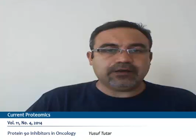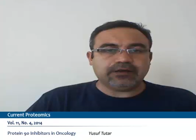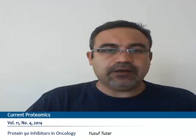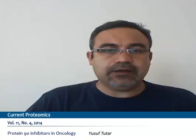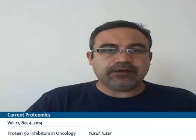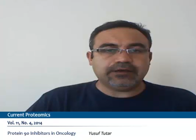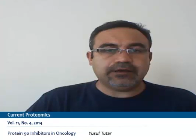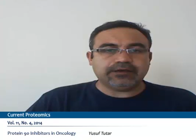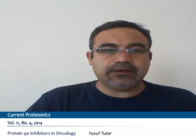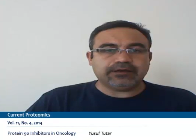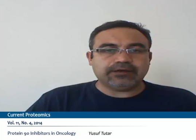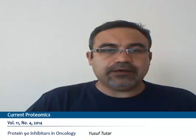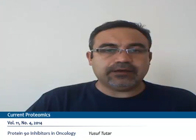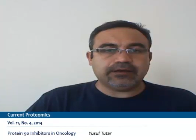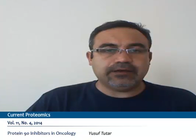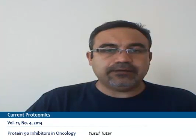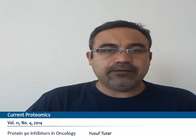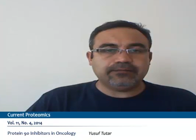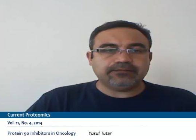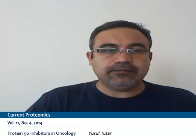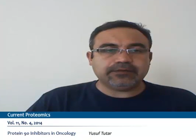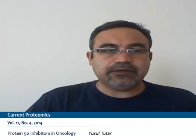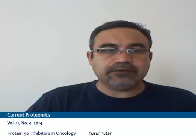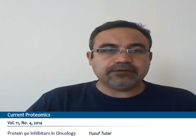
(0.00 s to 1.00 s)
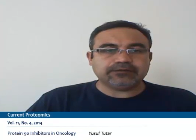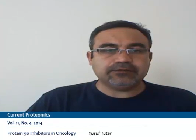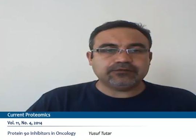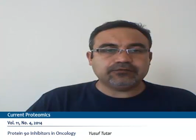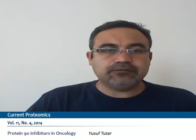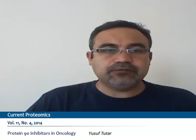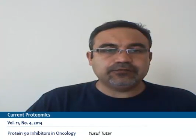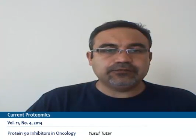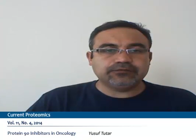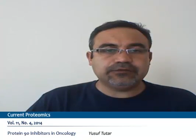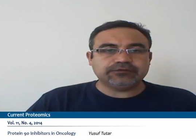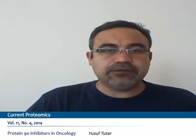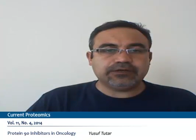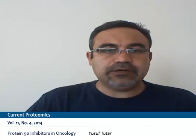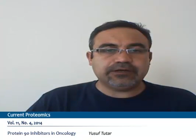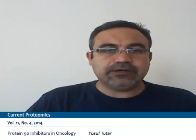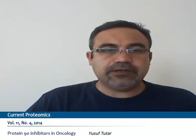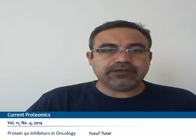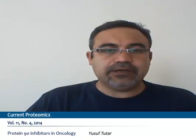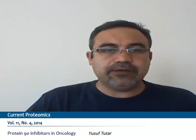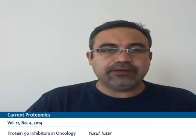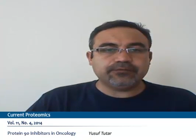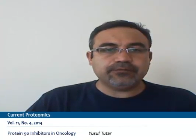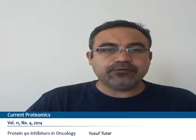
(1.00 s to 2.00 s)
Hi, I'm Dr. Tutar
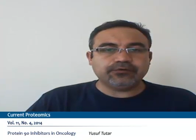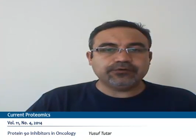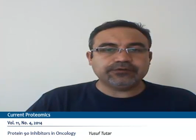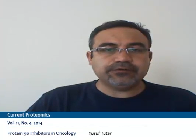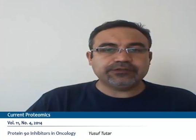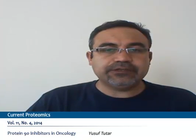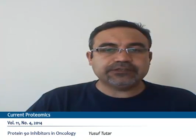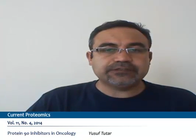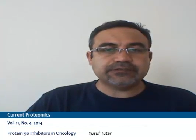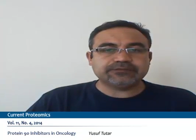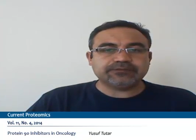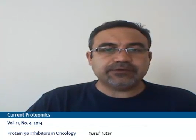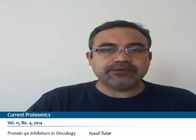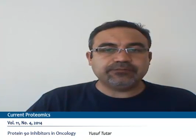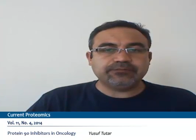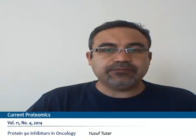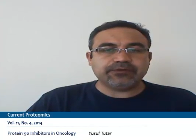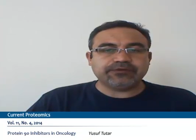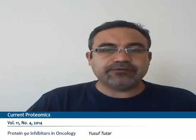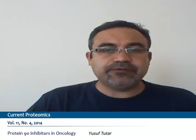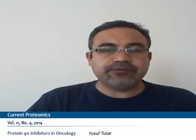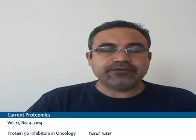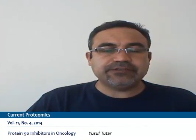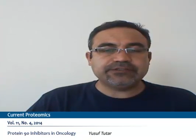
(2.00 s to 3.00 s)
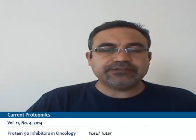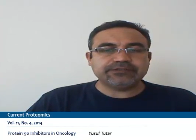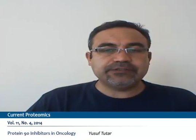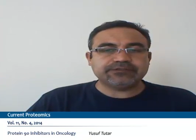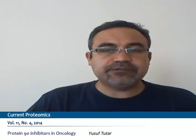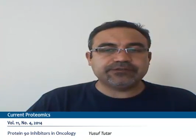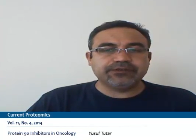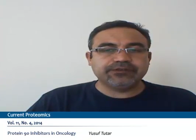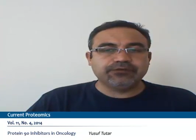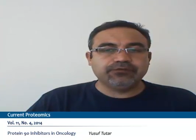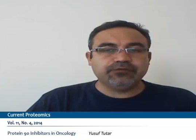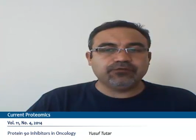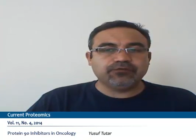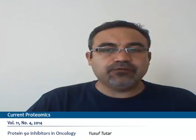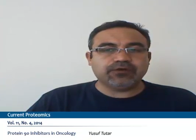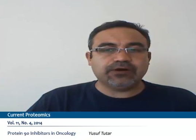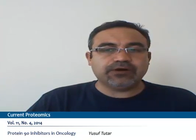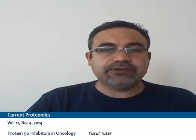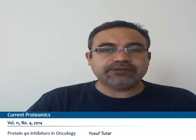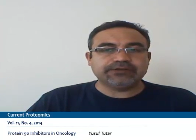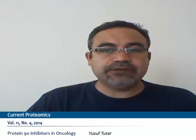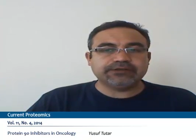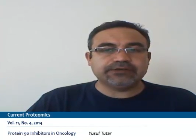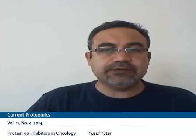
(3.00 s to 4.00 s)
and I'm going to explain my recent review
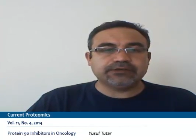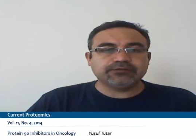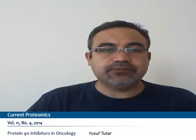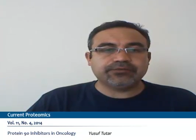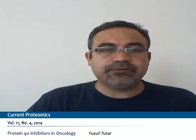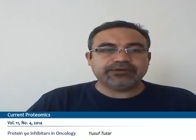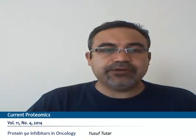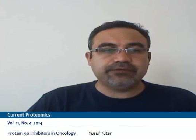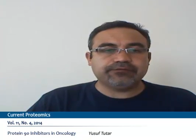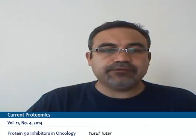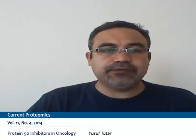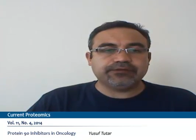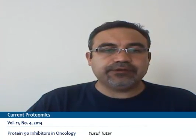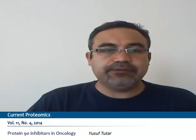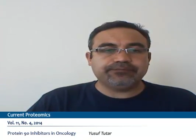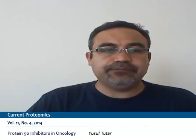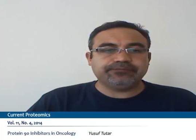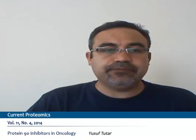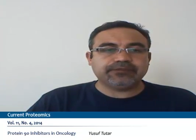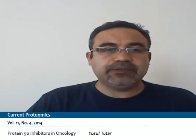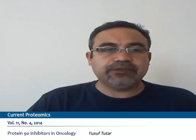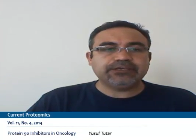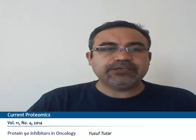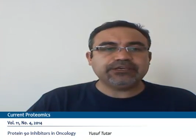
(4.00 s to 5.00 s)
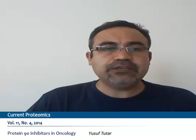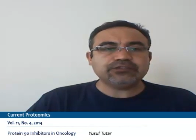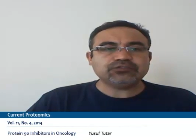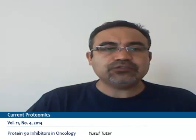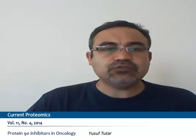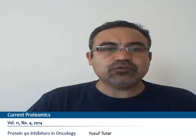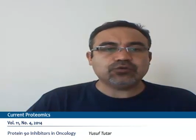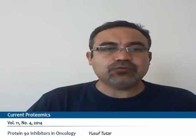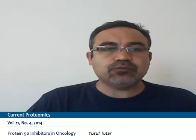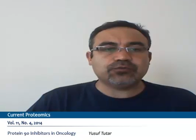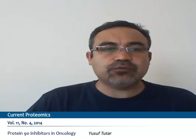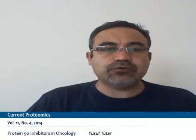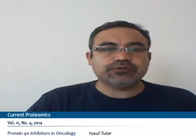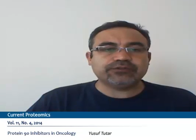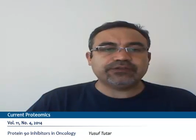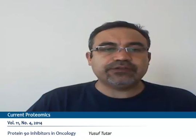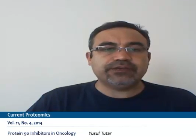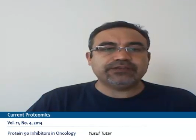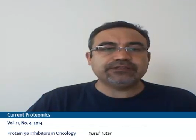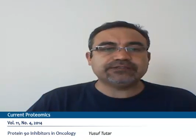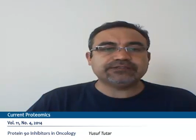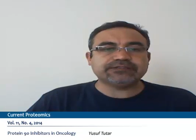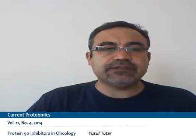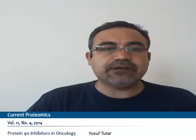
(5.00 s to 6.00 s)
article briefly. Heat shock
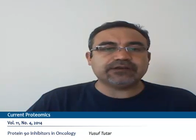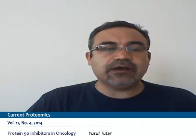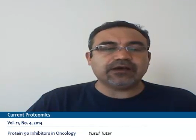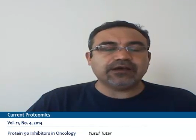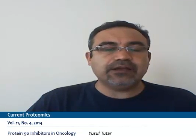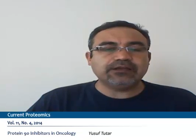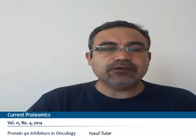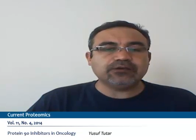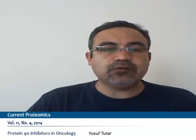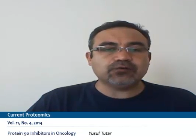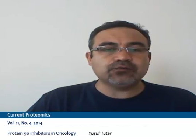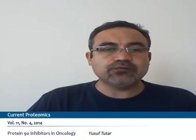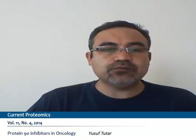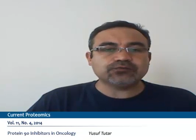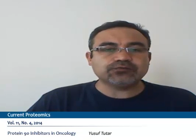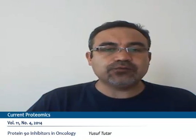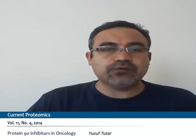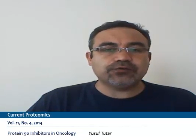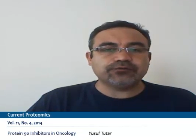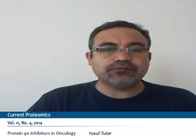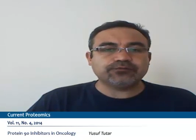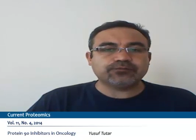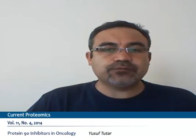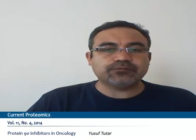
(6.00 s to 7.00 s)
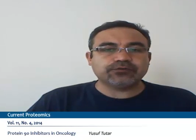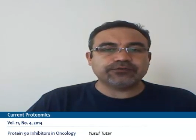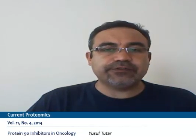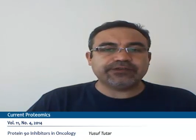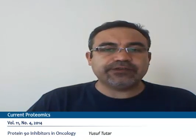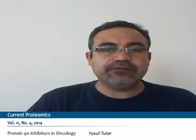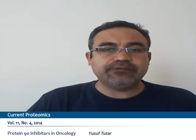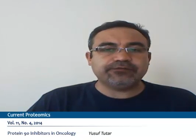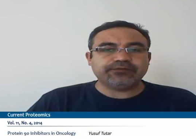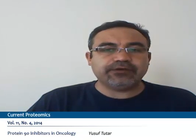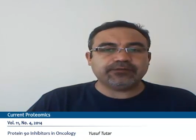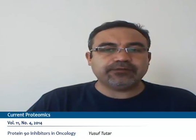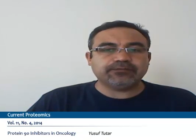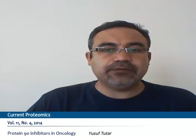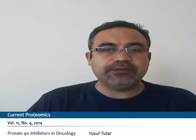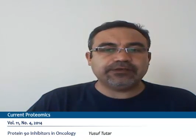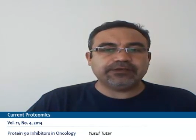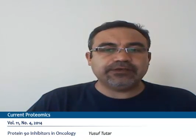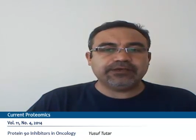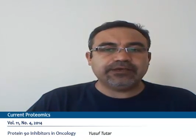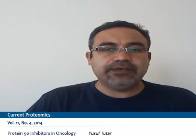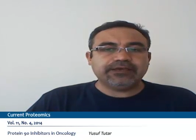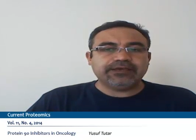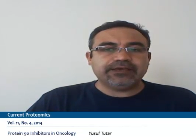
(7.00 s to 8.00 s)
proteins are highly conserved protein
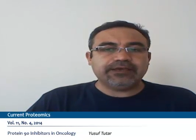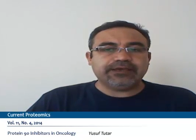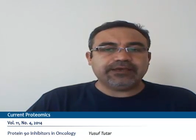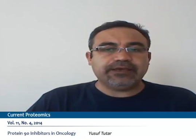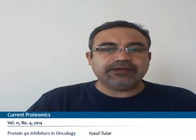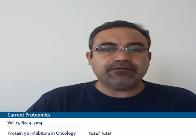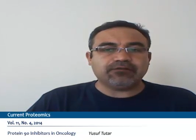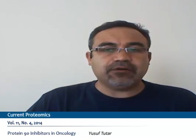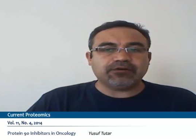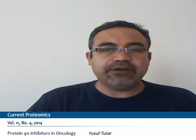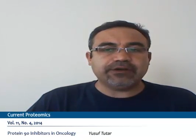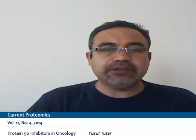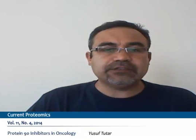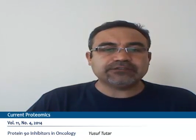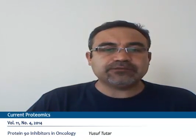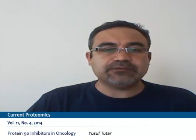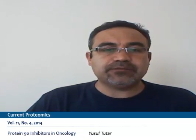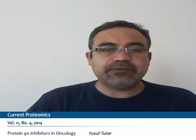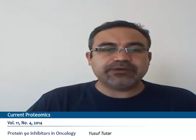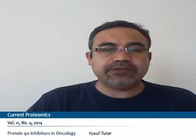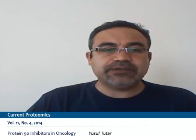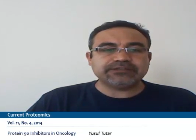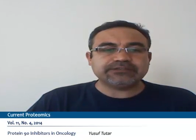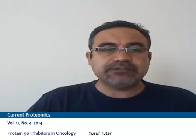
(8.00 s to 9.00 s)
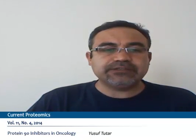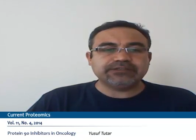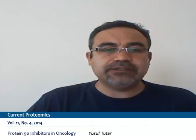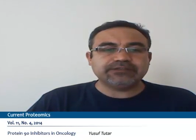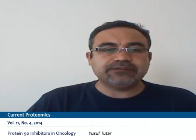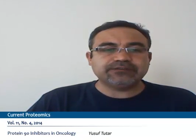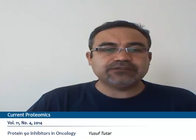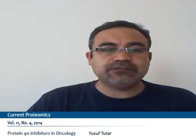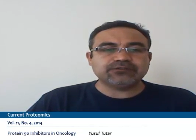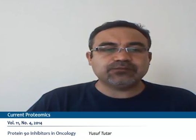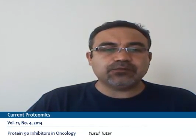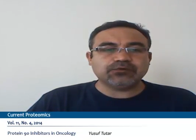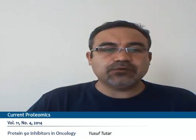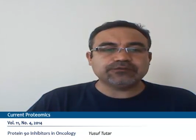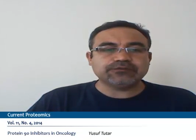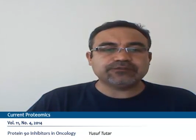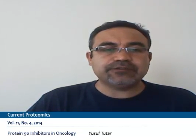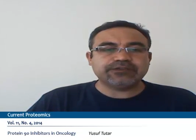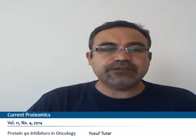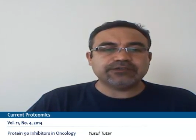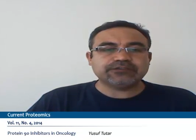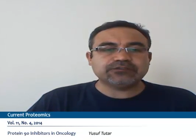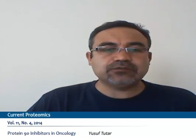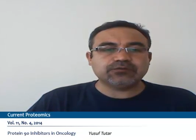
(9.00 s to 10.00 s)
family and are expressed in
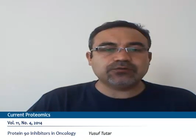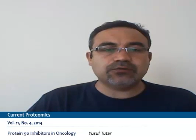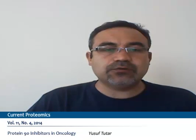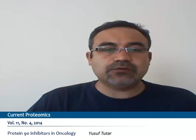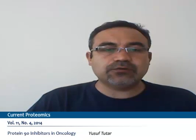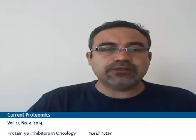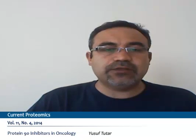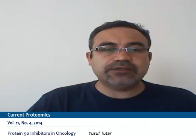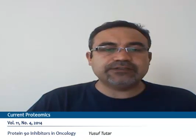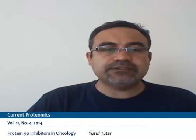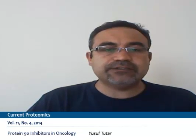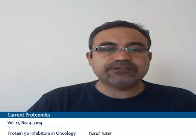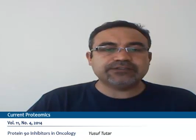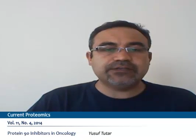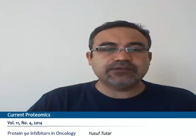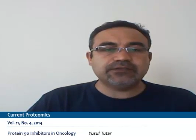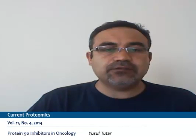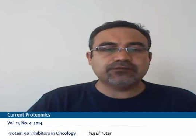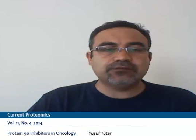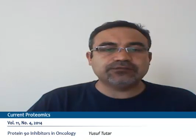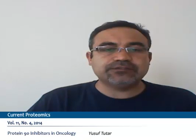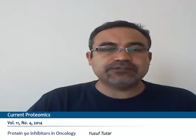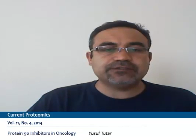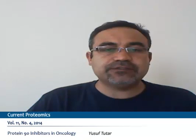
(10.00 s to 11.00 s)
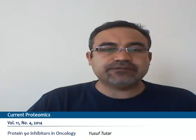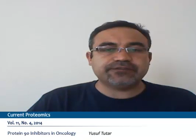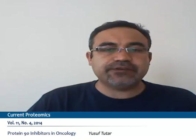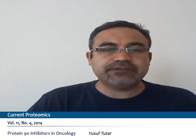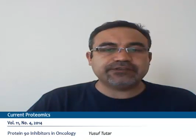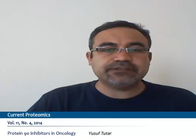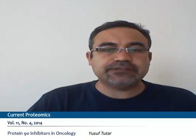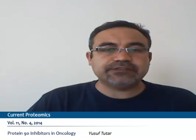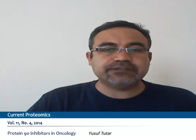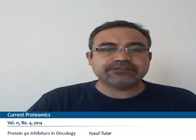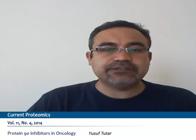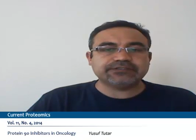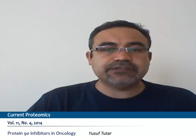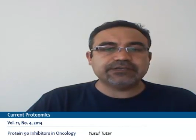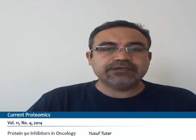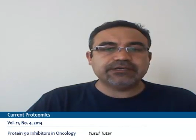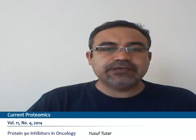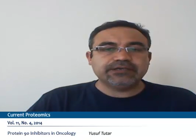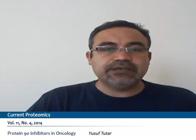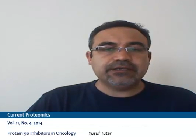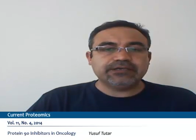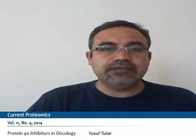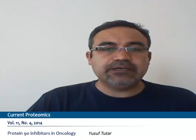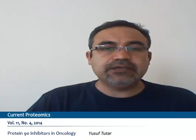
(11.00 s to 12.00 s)
response to external and cellular stresses
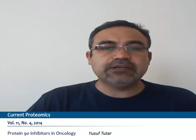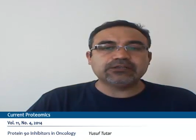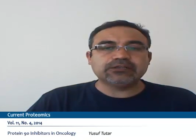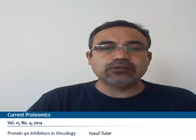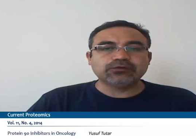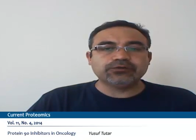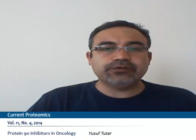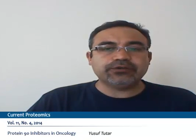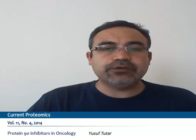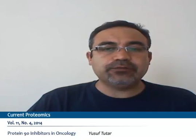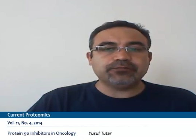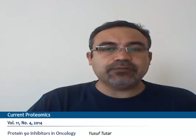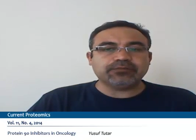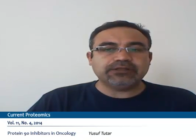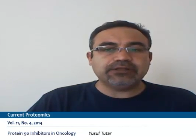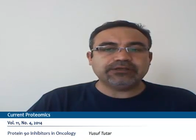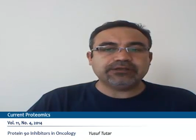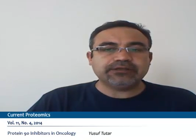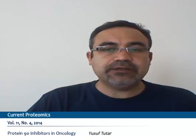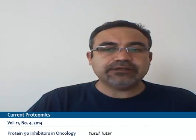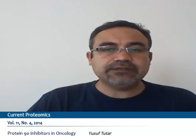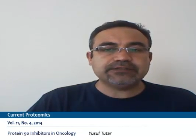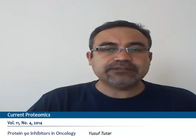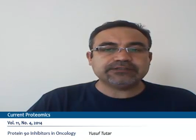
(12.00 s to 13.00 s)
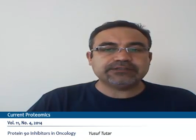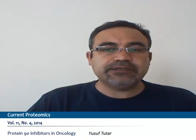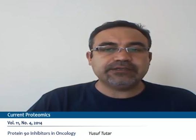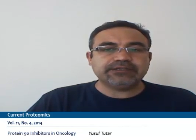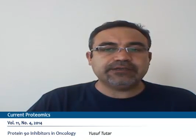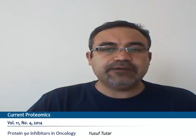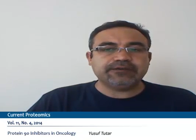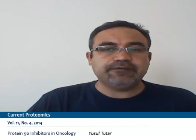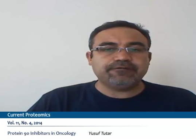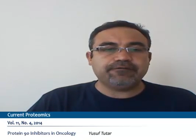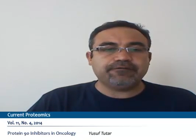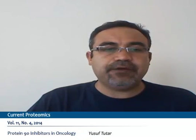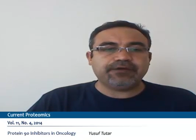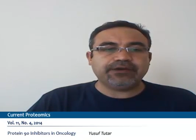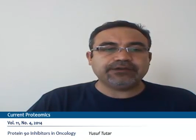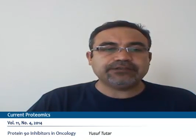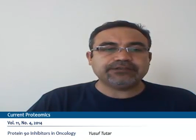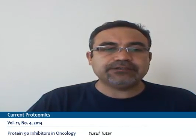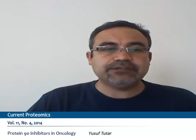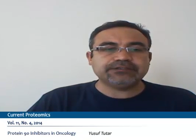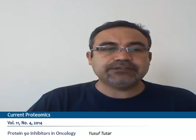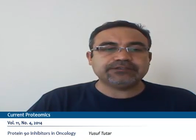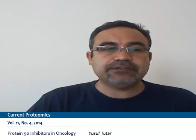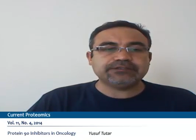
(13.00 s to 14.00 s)
including malignancy,
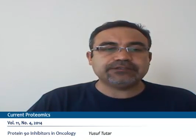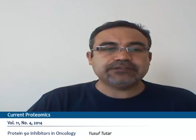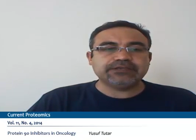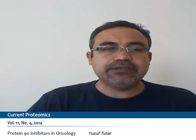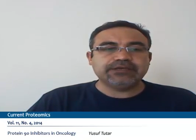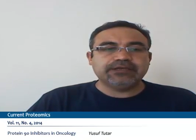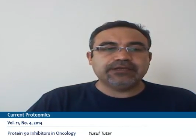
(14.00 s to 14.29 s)
infections,